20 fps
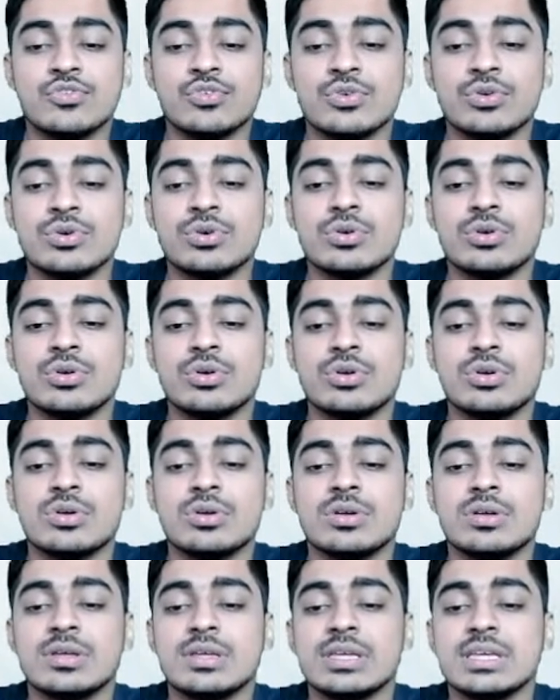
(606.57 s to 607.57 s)
So
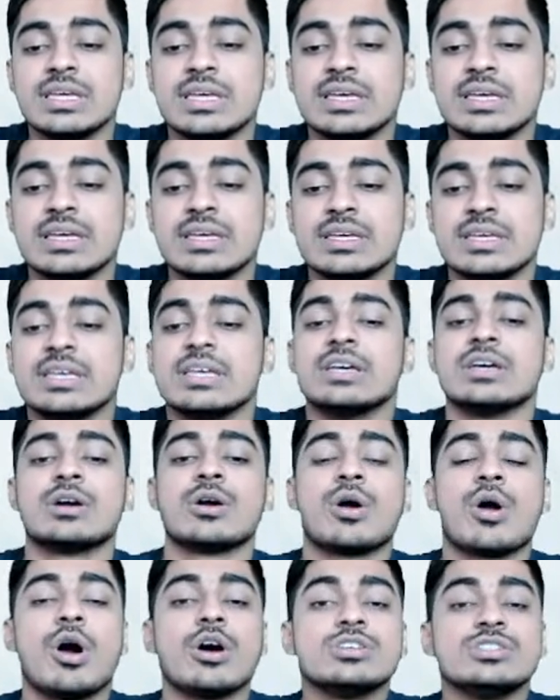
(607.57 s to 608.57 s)

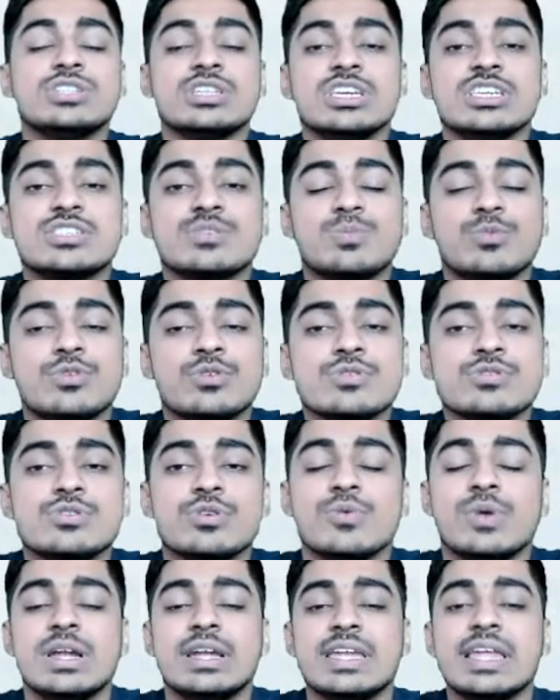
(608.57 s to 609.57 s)
cost is more,
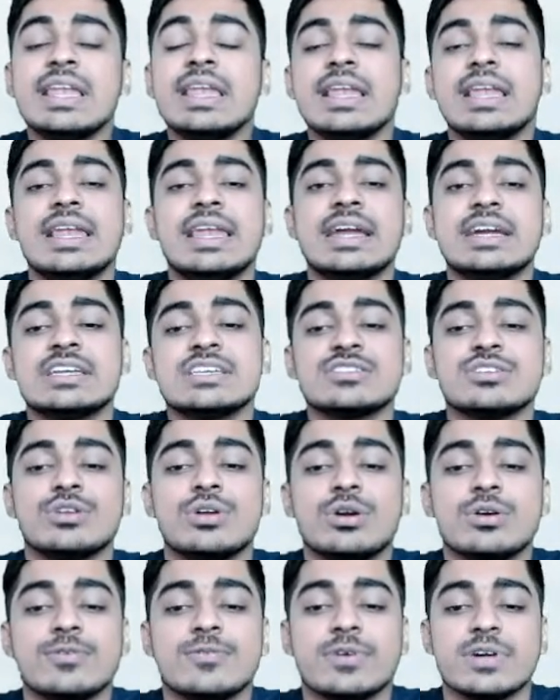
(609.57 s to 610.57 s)
so we'll tell let us
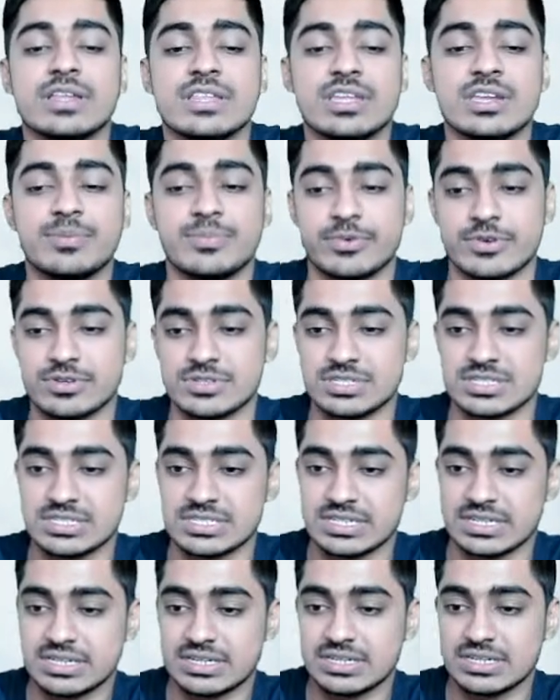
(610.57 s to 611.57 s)
not further proceed.
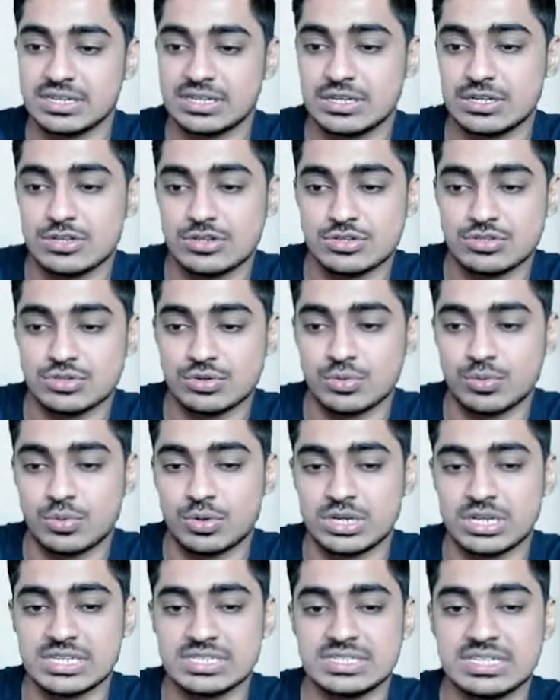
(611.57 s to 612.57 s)
So
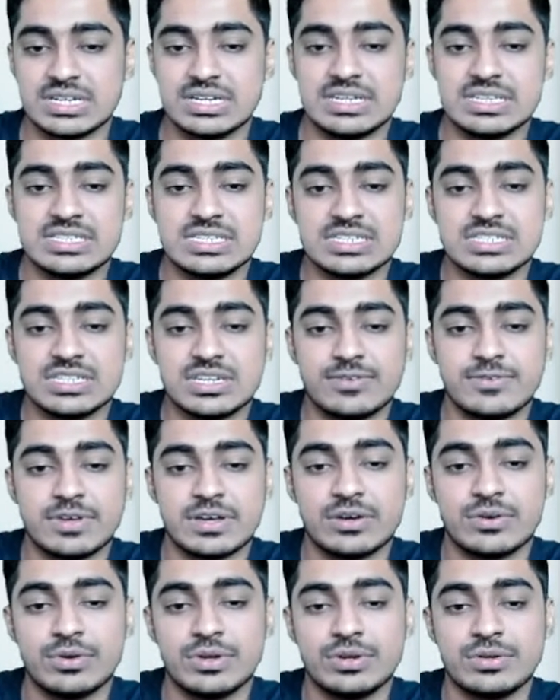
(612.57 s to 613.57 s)
what is the decision we
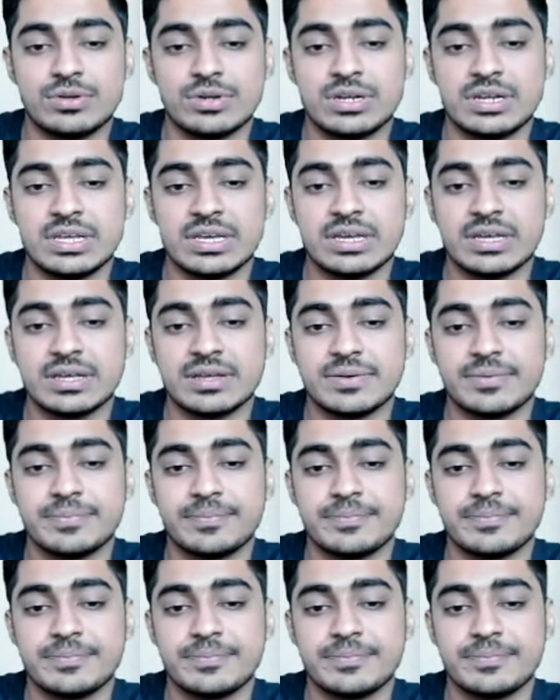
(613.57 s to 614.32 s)
are going to take?